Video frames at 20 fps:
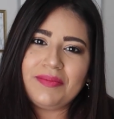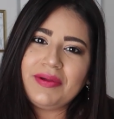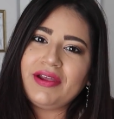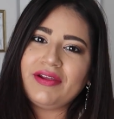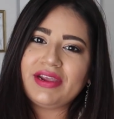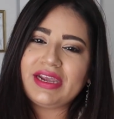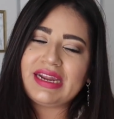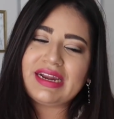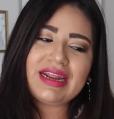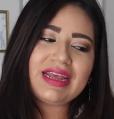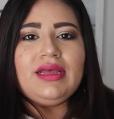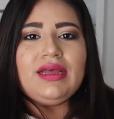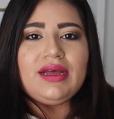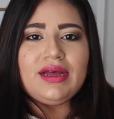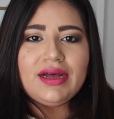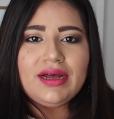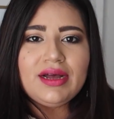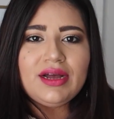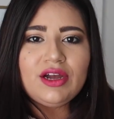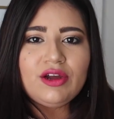period.
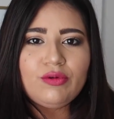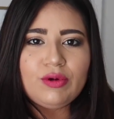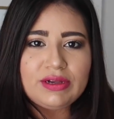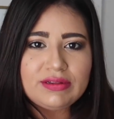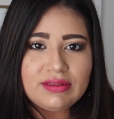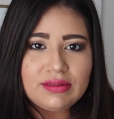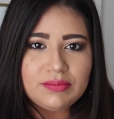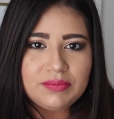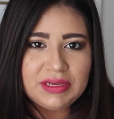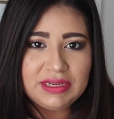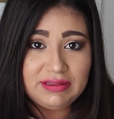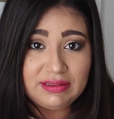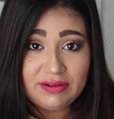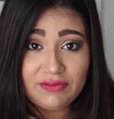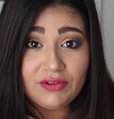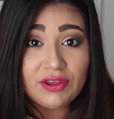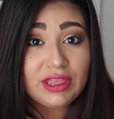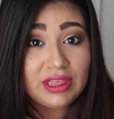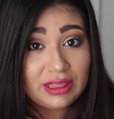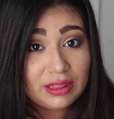Rest in peace
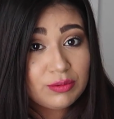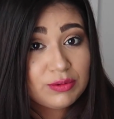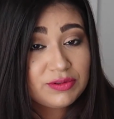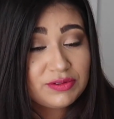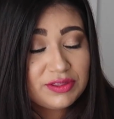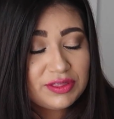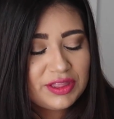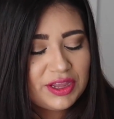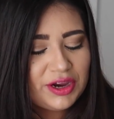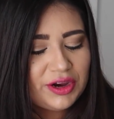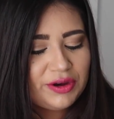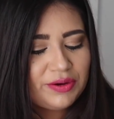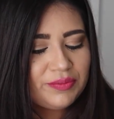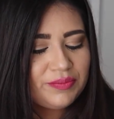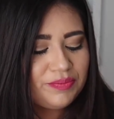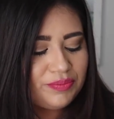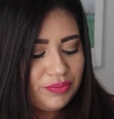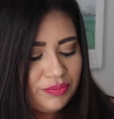everything that was in there.